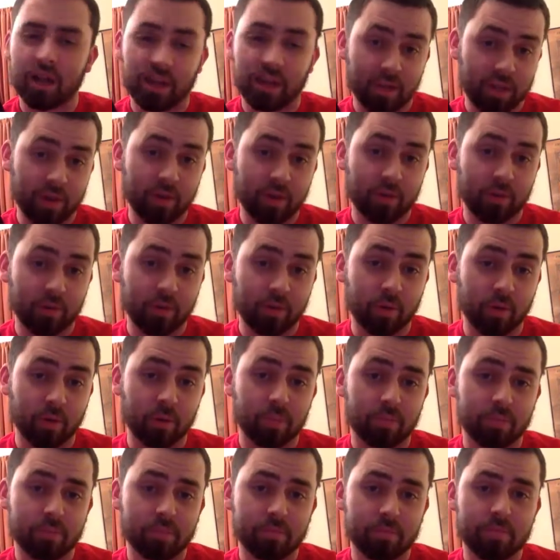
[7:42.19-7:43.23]

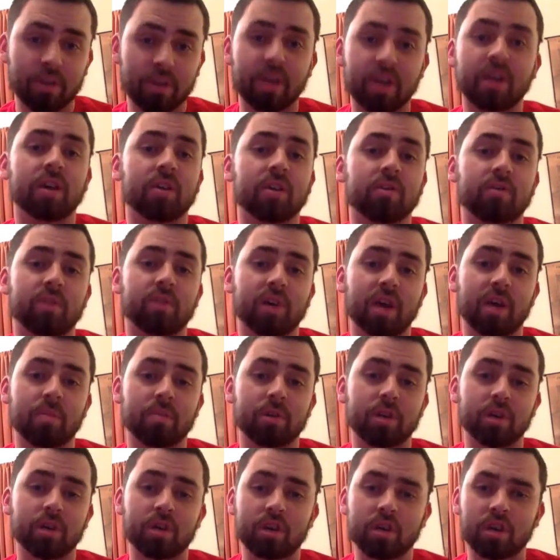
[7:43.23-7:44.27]
Therefore, Decade of
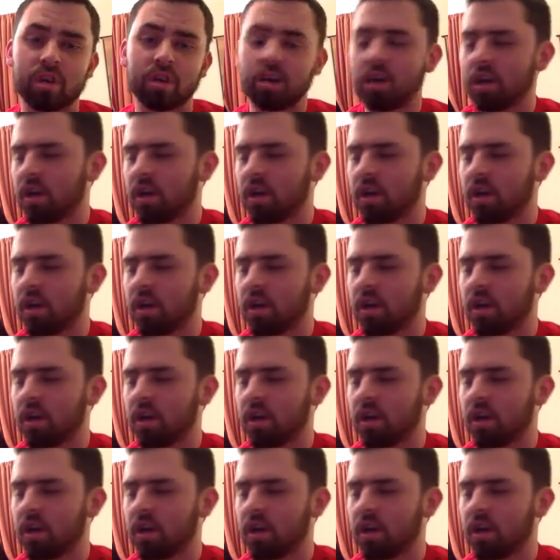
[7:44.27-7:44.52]
Decapitation.